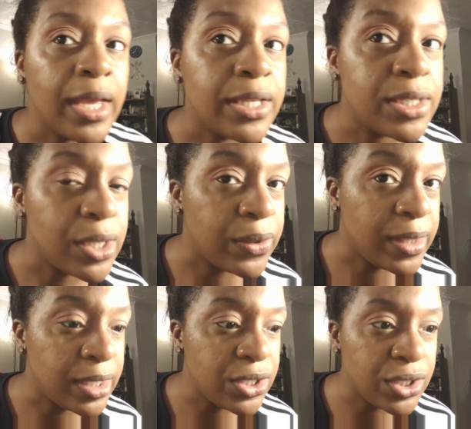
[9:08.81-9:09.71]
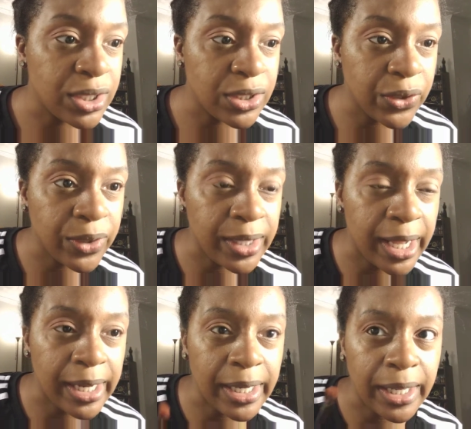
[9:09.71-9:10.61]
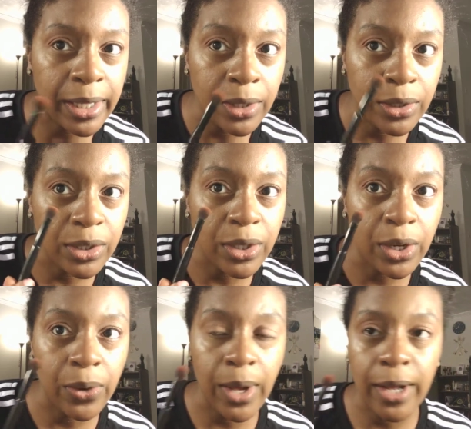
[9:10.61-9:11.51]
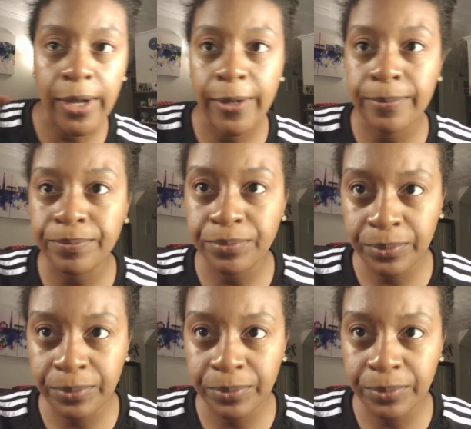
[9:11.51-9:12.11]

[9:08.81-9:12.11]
And so this just created, you know,